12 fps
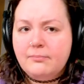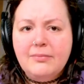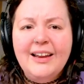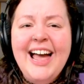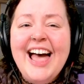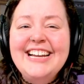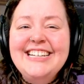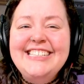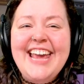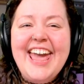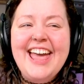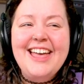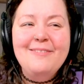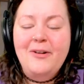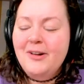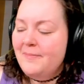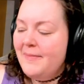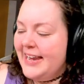Hi, Sam.
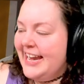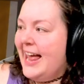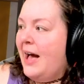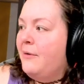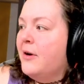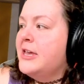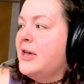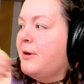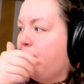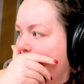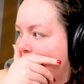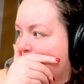Welcome on in. How are you?